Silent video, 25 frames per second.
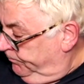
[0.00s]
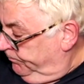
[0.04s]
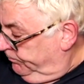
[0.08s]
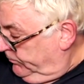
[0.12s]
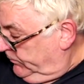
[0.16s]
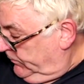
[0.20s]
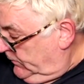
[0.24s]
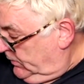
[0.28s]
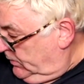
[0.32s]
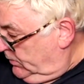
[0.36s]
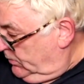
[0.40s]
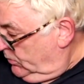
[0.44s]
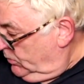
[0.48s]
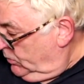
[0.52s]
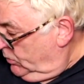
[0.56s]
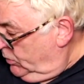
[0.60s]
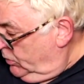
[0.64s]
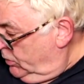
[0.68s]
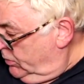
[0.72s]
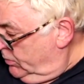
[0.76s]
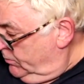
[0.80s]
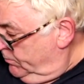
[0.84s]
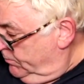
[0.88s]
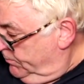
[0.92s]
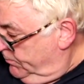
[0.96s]

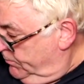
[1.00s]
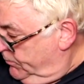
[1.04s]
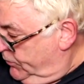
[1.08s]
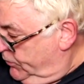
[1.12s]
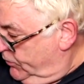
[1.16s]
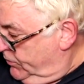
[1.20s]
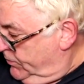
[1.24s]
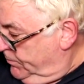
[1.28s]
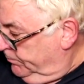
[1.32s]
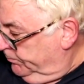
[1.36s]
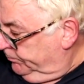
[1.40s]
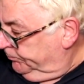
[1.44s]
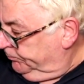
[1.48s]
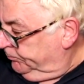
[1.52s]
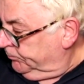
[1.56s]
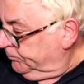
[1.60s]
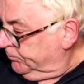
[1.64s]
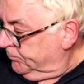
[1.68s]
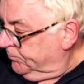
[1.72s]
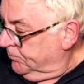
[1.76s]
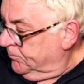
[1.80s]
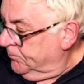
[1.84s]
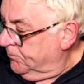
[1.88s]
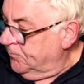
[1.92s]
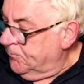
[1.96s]
whoops.
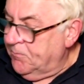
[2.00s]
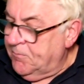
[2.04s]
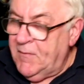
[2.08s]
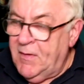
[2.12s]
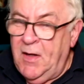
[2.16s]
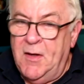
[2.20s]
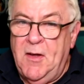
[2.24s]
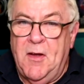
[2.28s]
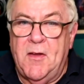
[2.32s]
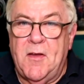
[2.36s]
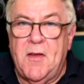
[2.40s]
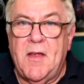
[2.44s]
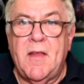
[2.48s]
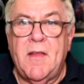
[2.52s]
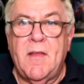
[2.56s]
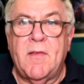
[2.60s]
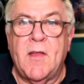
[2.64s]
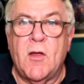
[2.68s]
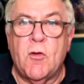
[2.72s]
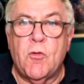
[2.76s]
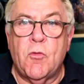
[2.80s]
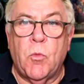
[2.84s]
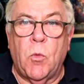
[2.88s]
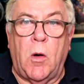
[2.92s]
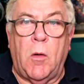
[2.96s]

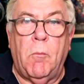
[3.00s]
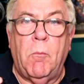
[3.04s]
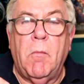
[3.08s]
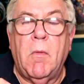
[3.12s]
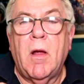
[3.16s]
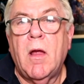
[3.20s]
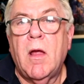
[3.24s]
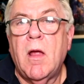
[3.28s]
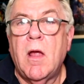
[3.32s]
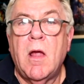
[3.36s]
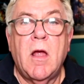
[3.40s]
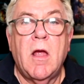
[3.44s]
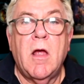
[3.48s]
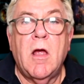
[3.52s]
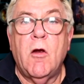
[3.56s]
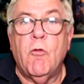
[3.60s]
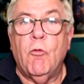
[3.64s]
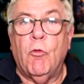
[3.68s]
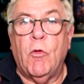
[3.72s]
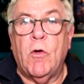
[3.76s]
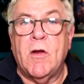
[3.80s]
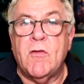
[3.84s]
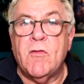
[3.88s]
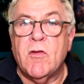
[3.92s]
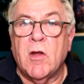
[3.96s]
This one,
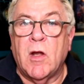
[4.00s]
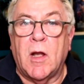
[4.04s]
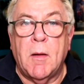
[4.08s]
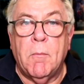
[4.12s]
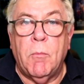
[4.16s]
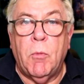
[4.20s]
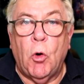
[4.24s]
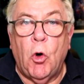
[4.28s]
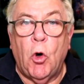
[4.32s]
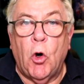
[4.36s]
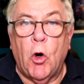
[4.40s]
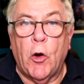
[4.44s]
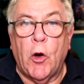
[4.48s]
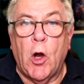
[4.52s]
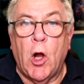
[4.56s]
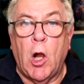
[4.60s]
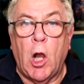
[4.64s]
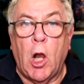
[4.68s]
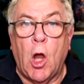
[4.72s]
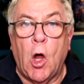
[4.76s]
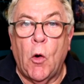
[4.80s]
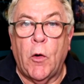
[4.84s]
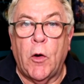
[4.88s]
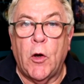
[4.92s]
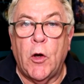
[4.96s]
recently bought on a
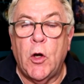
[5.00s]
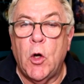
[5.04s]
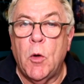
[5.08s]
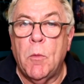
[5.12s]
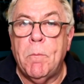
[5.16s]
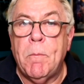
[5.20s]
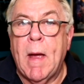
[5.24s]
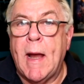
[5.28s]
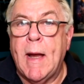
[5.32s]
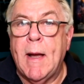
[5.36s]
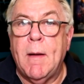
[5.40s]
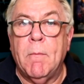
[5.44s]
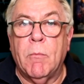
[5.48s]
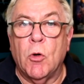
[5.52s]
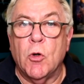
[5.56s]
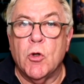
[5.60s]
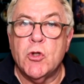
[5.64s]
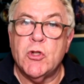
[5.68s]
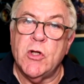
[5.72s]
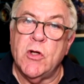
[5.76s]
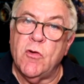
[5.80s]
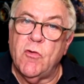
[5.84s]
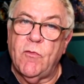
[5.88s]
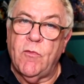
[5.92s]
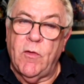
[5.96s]
load of new
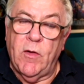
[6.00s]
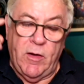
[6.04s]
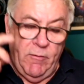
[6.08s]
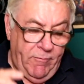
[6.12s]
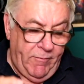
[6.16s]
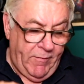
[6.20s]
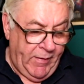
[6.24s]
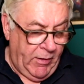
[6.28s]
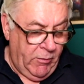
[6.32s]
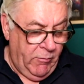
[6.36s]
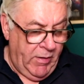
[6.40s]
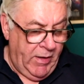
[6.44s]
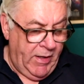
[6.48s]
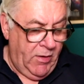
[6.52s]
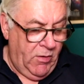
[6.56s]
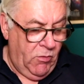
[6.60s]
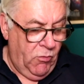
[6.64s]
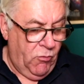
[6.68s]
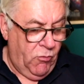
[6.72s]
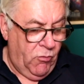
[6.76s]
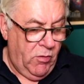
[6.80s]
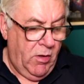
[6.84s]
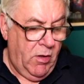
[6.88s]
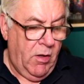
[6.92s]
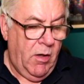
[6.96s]
paintbrushes for the
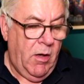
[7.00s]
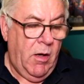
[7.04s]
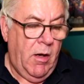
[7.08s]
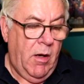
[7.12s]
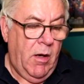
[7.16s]
figurines.